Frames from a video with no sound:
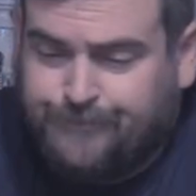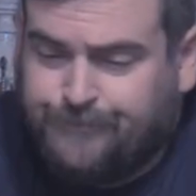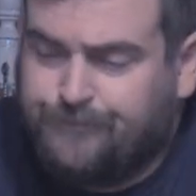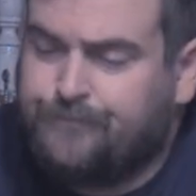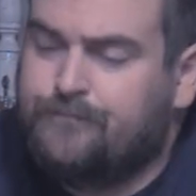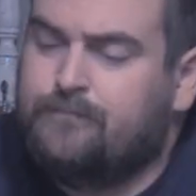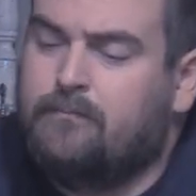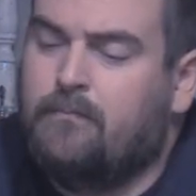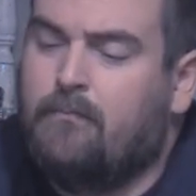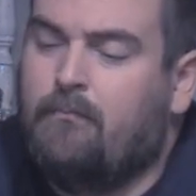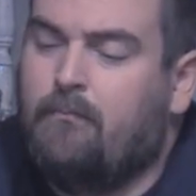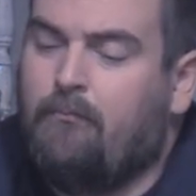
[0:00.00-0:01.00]

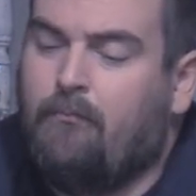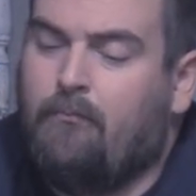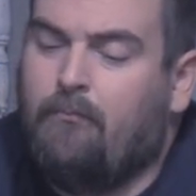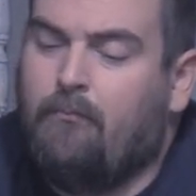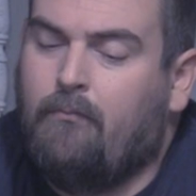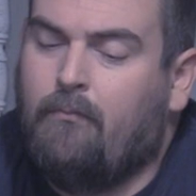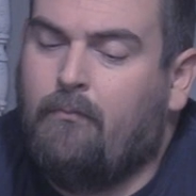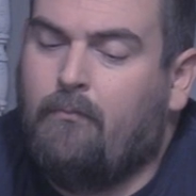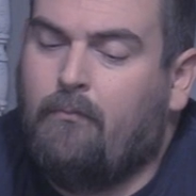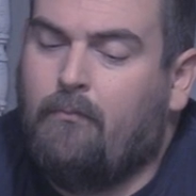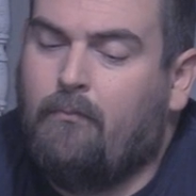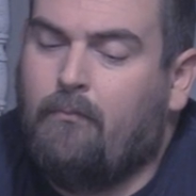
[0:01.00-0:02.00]

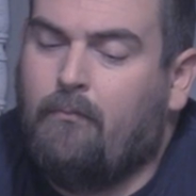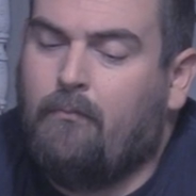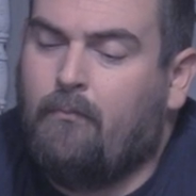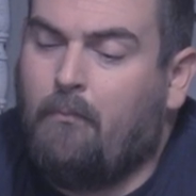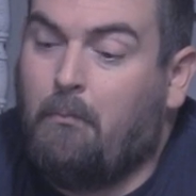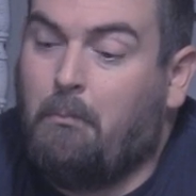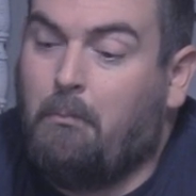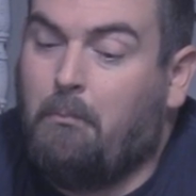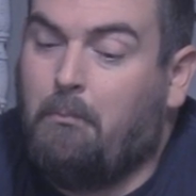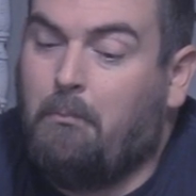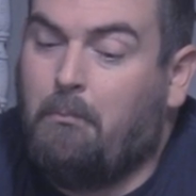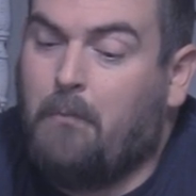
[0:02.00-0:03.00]

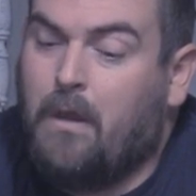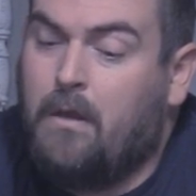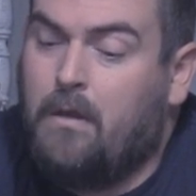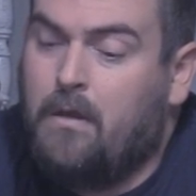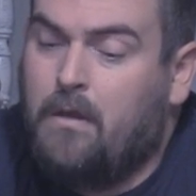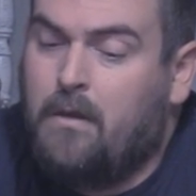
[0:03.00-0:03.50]
Nothing is said.